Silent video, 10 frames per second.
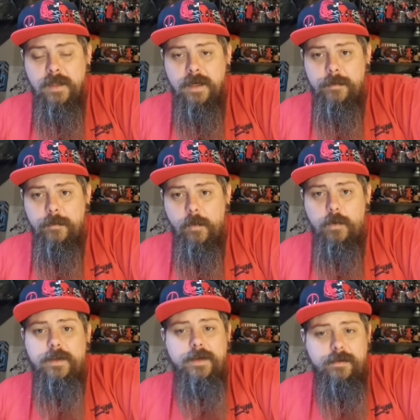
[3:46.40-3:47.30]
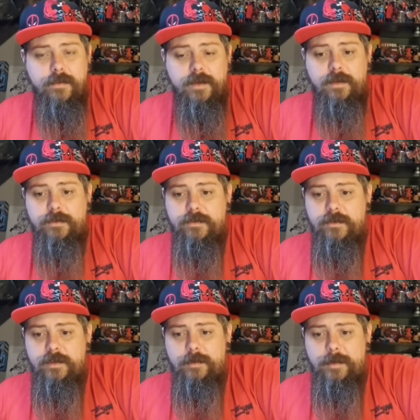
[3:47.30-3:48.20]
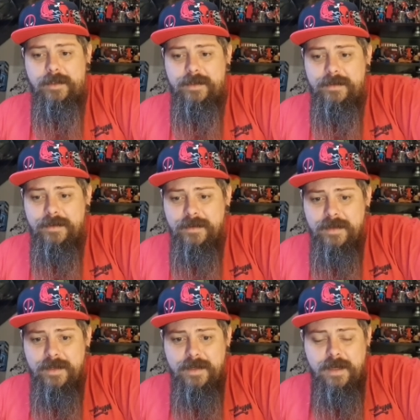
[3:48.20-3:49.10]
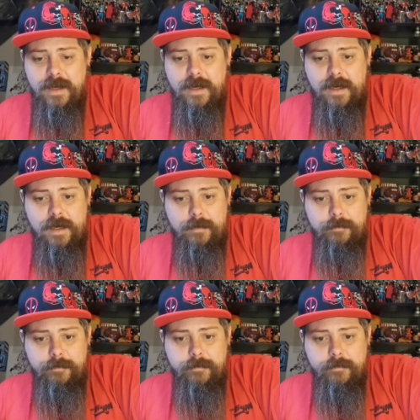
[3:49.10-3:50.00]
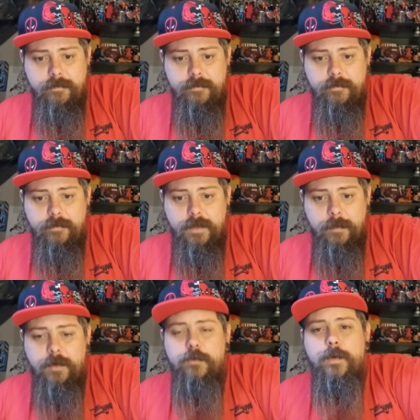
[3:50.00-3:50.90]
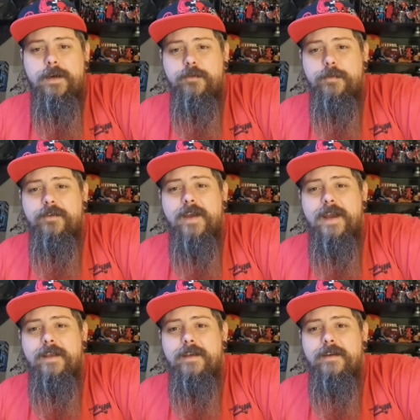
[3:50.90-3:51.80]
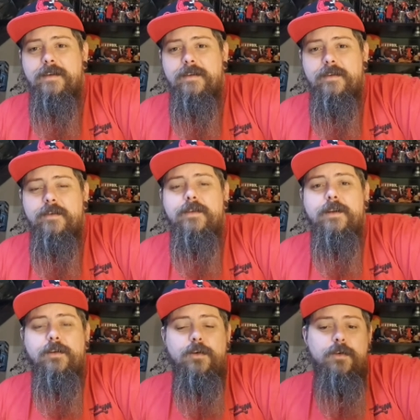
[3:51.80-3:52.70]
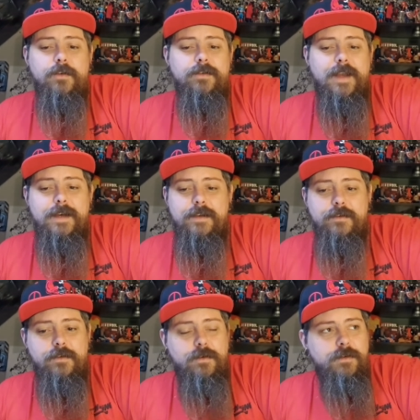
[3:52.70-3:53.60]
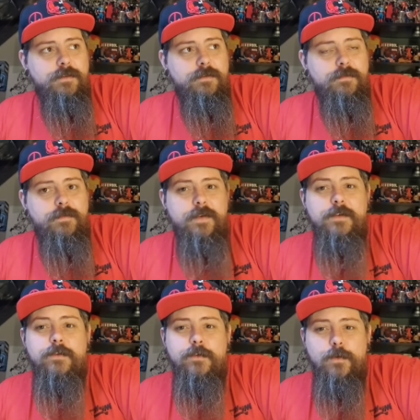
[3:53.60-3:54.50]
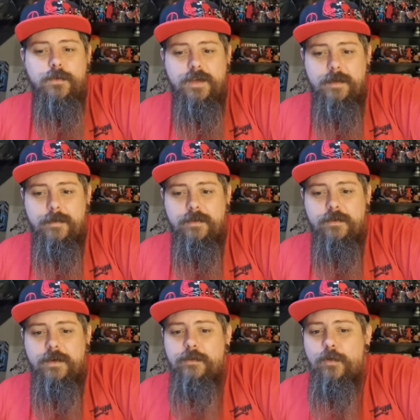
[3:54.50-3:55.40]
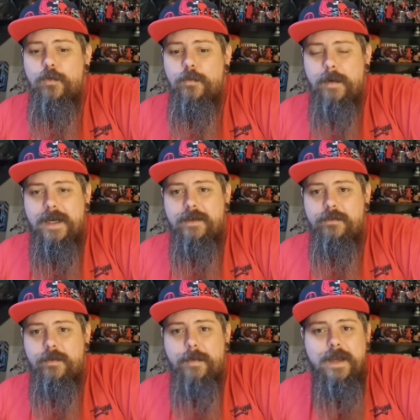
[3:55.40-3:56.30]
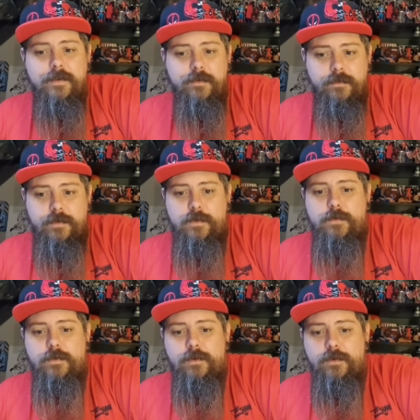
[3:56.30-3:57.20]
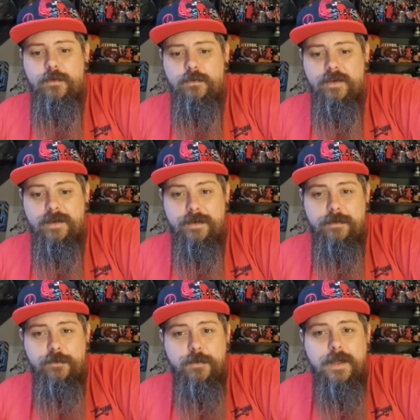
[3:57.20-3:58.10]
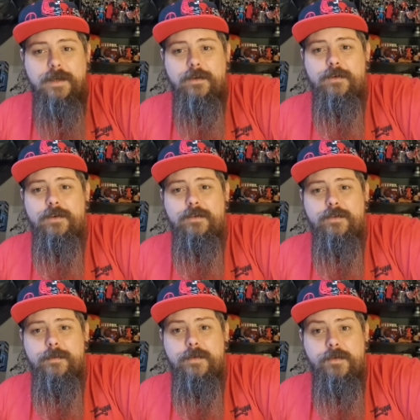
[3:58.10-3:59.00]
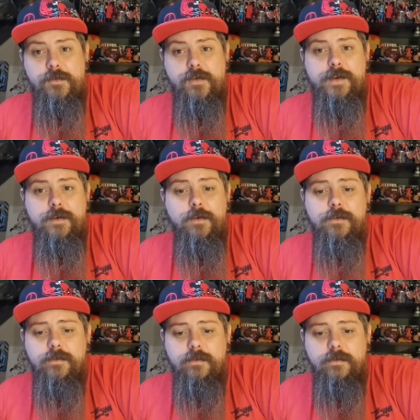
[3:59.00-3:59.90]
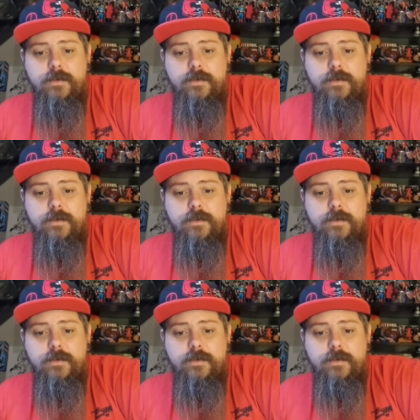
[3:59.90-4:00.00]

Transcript: And we'll get into the cult a little bit later. But as well as protecting this little girl, Danny's got to face his own demons and his own past, the past of the Overlook Hotel and his own alcoholism, and trying not